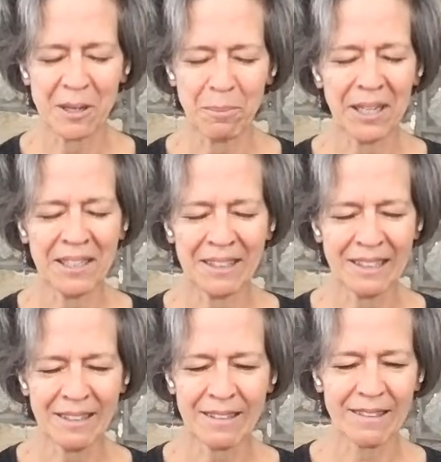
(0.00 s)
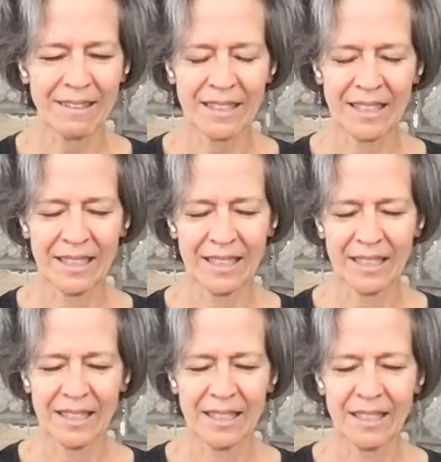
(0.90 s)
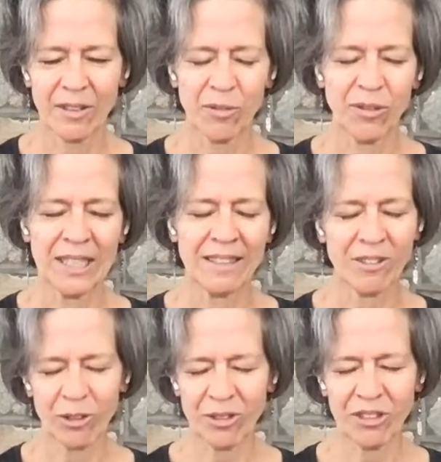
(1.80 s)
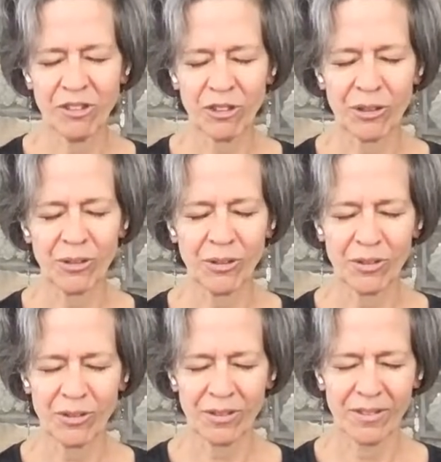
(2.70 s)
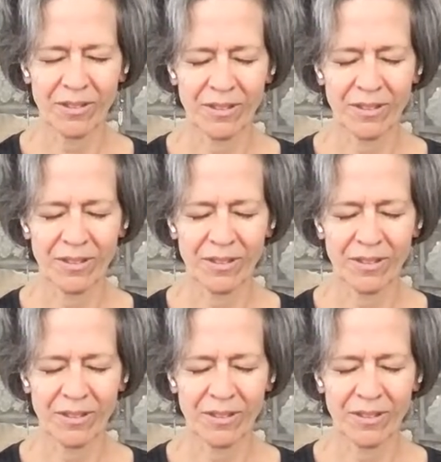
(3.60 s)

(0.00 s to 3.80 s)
our parents, our friends, our teachers,